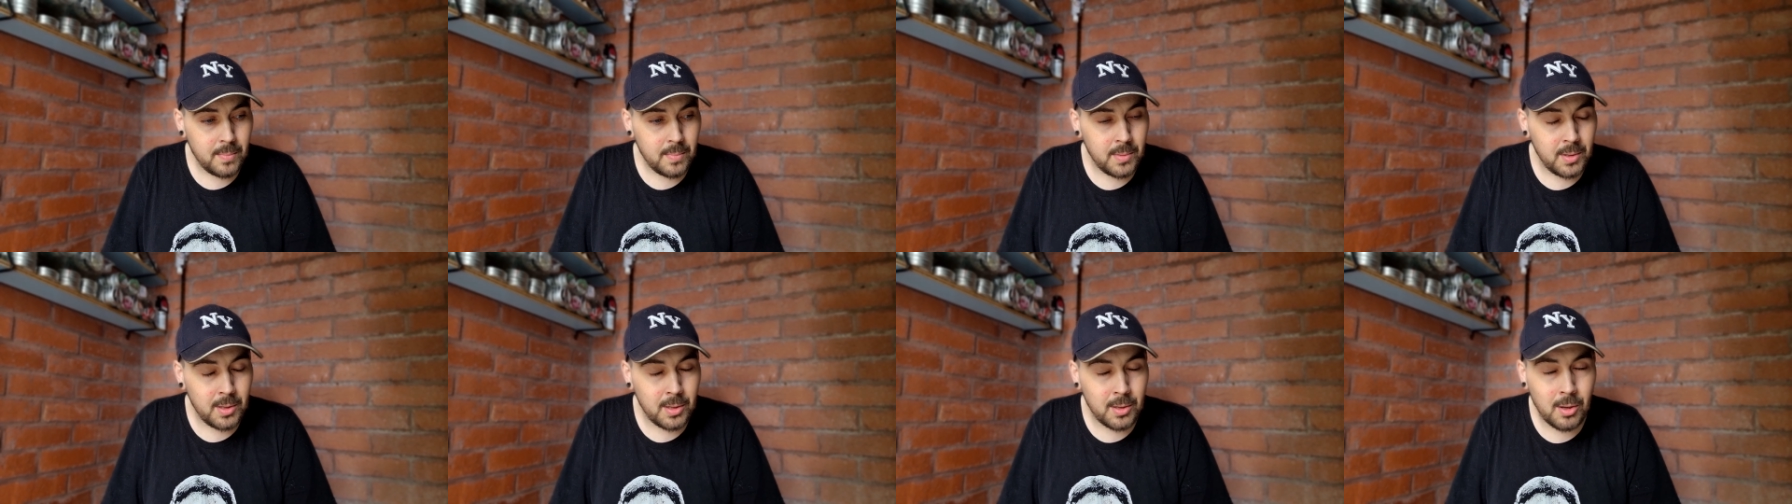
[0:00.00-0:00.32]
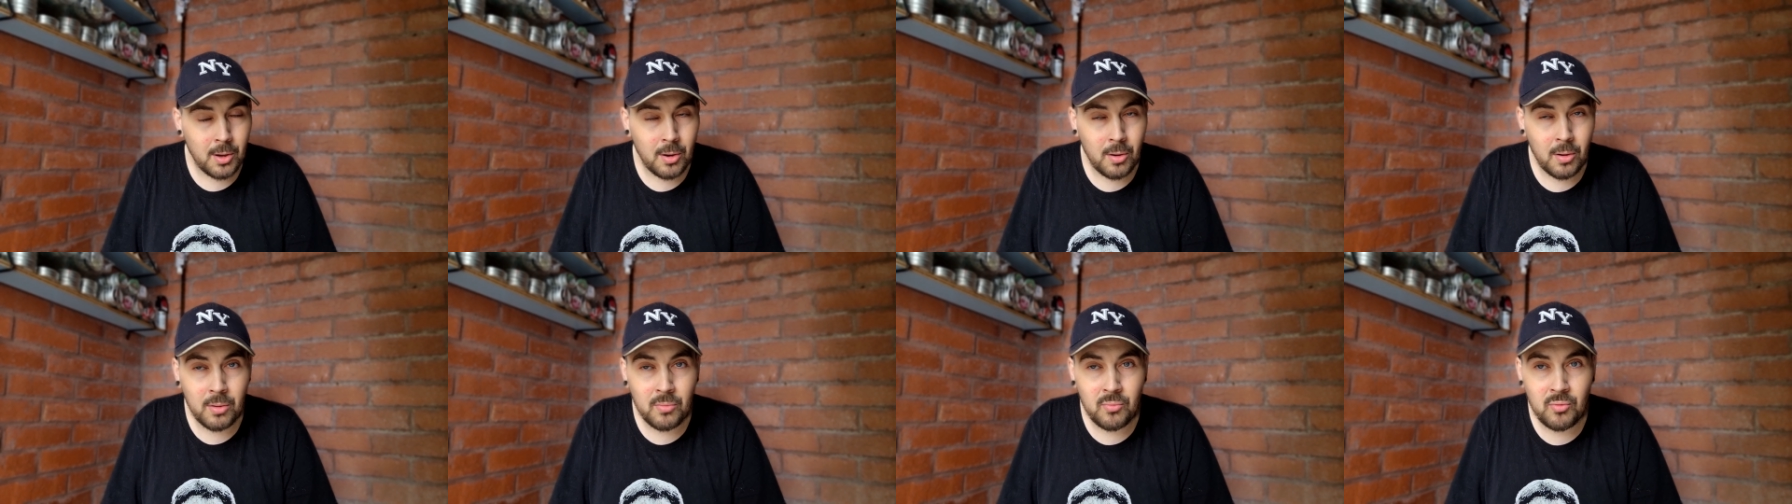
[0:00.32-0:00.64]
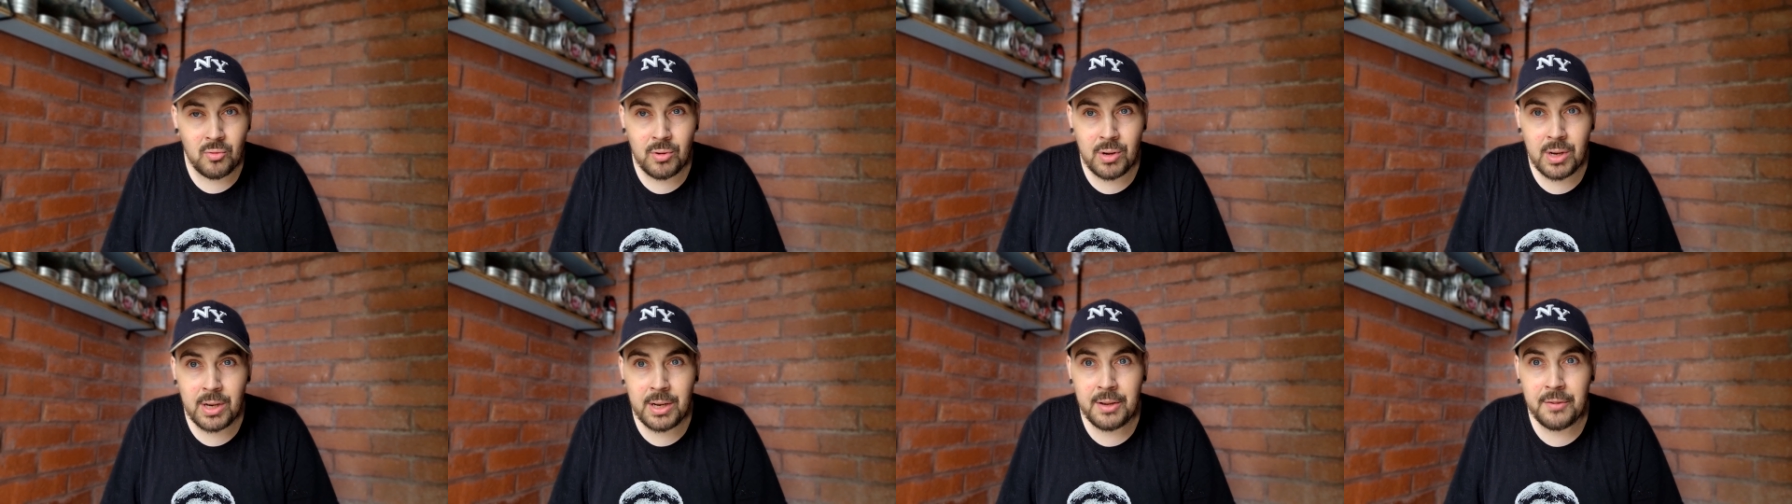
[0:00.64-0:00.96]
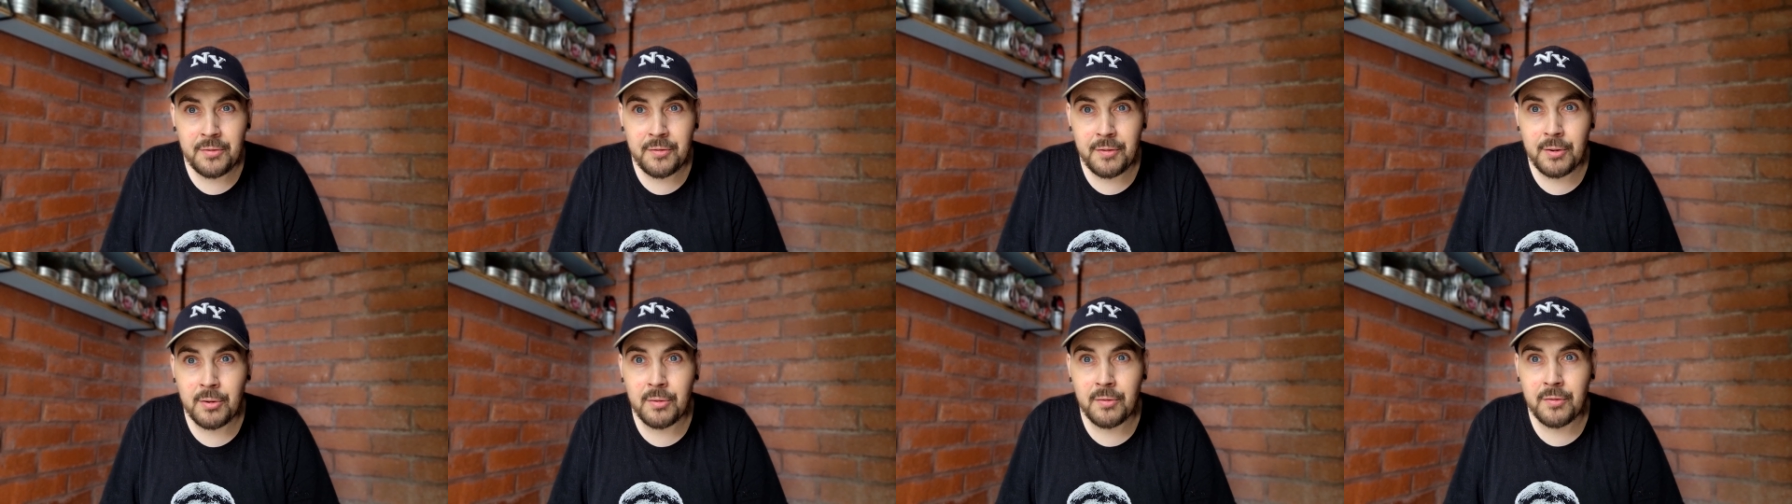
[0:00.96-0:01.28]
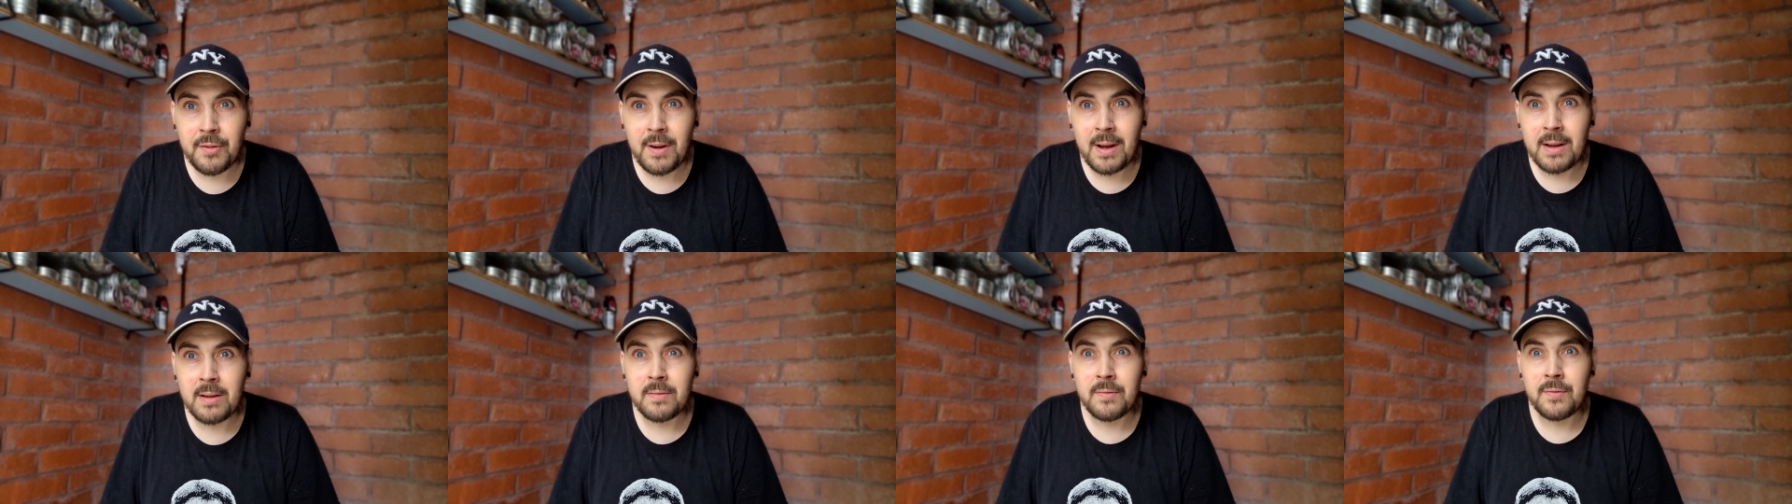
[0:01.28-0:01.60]
you know, I really feel
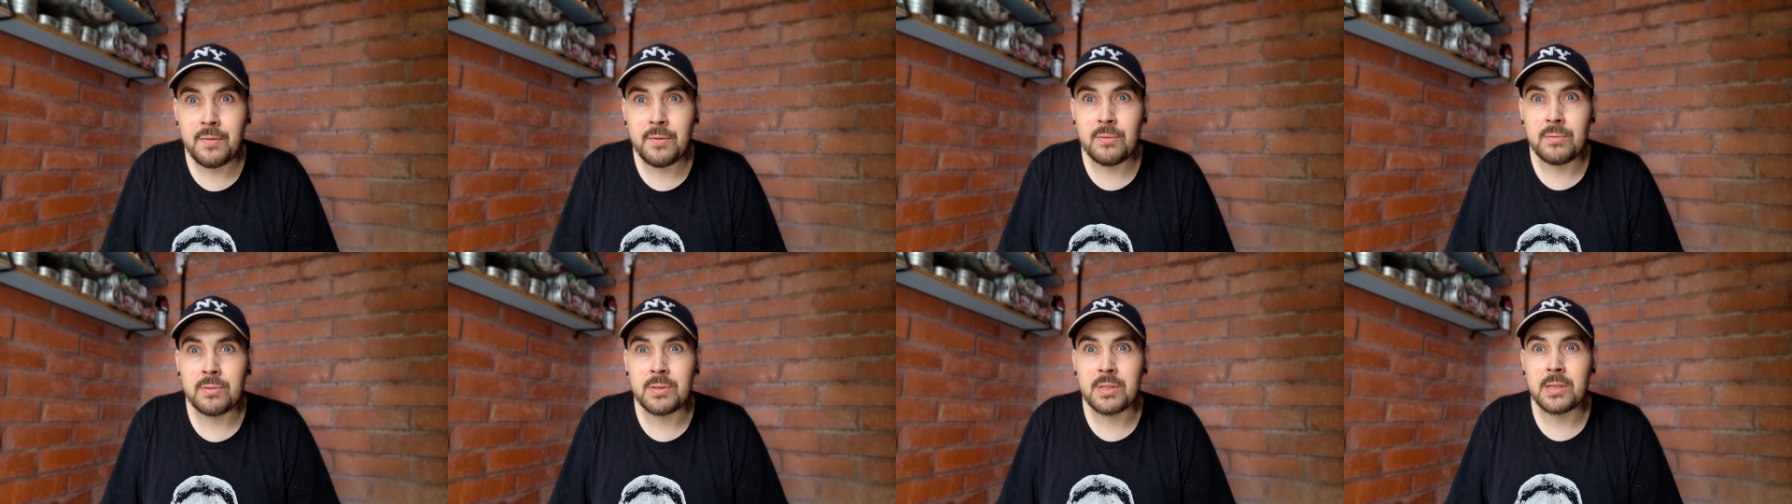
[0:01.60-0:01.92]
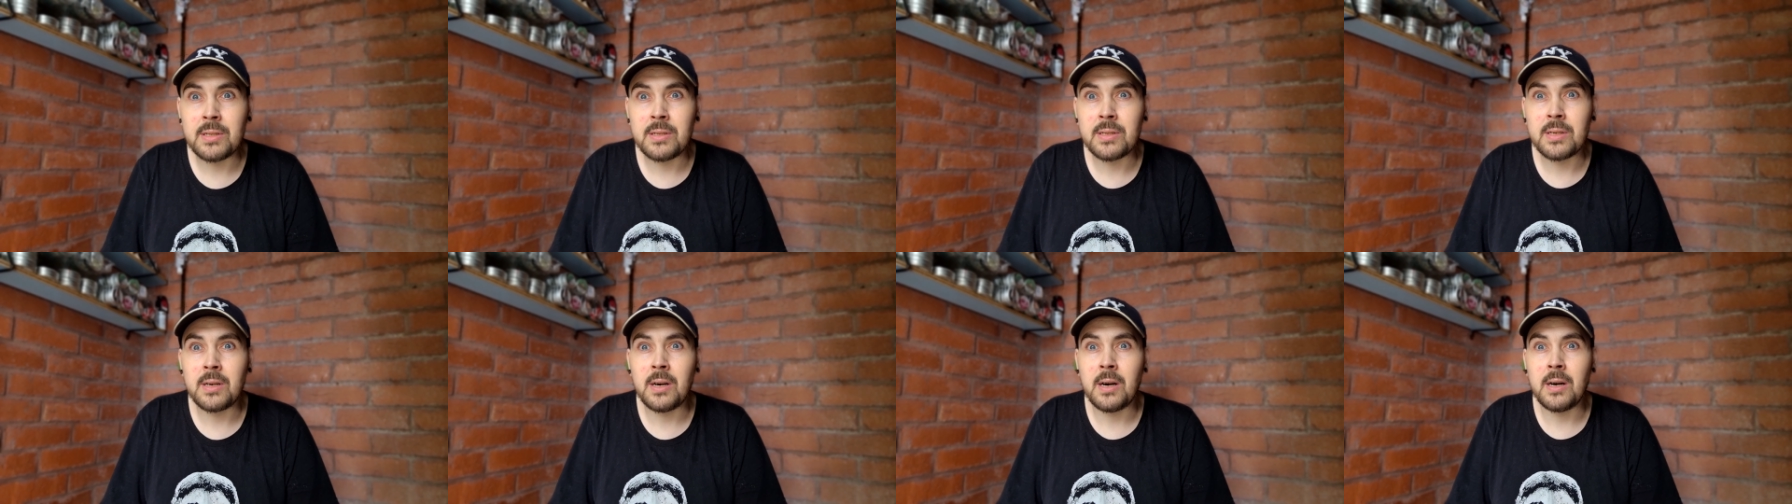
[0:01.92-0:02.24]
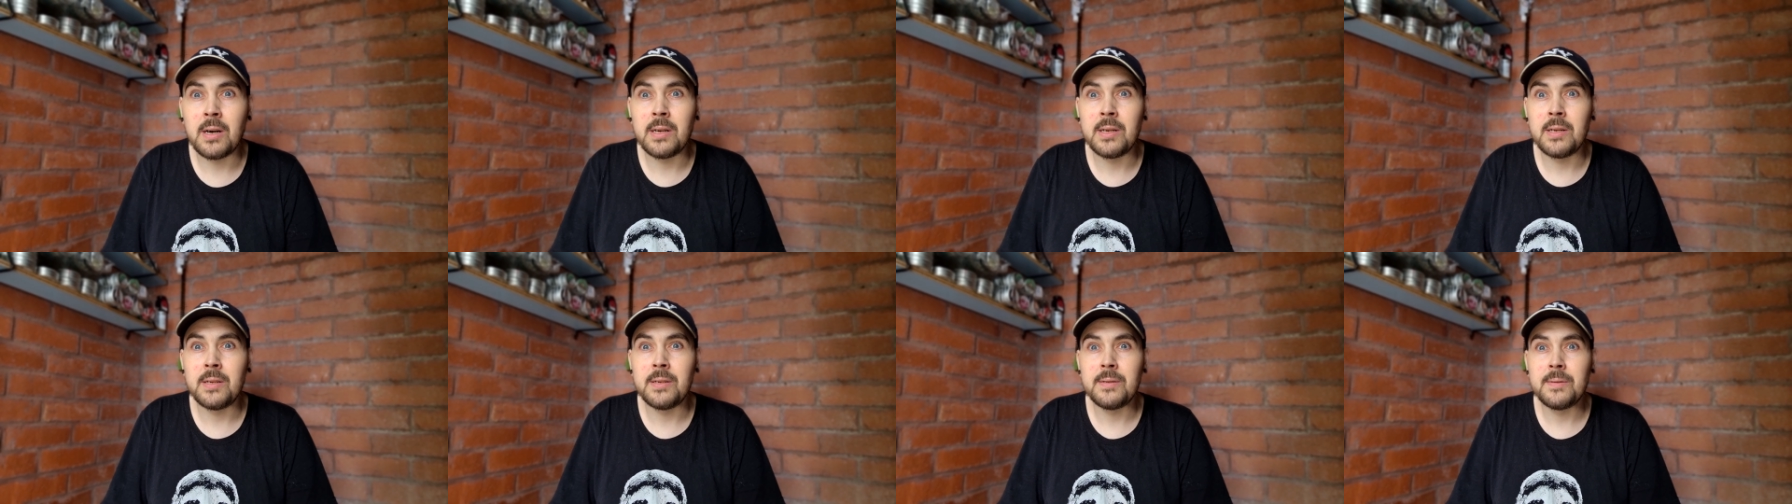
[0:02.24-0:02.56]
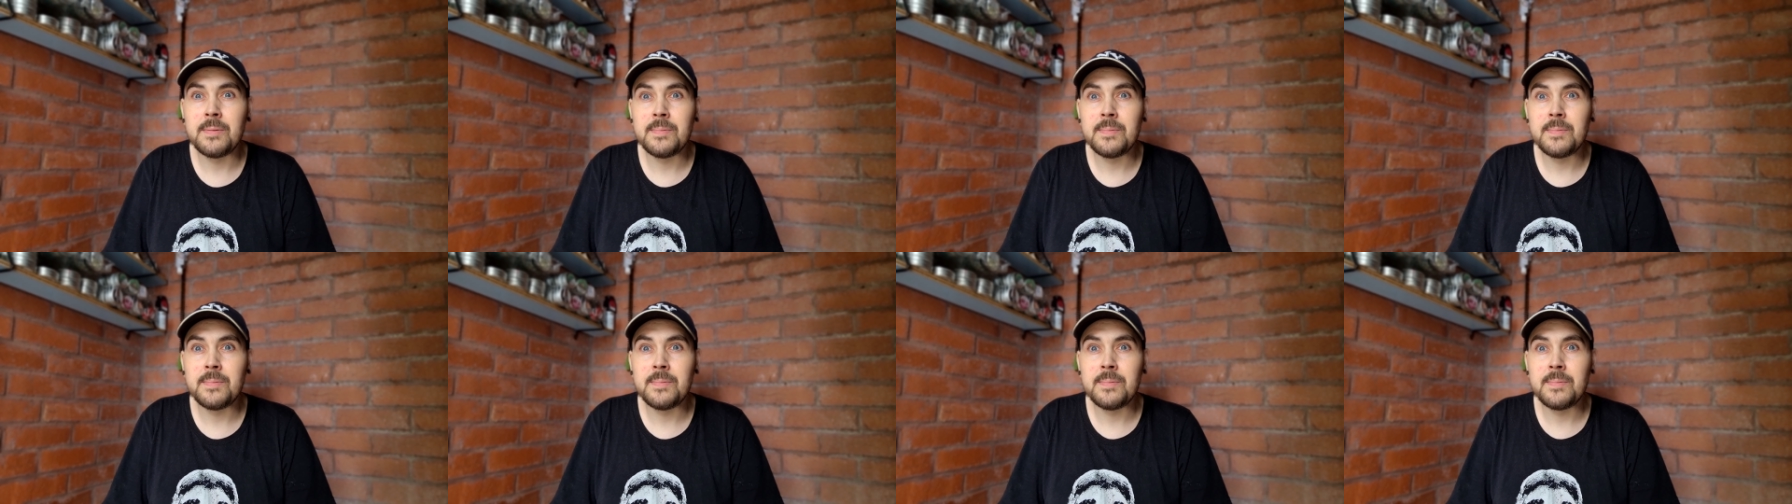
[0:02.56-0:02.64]
thankful to the guy.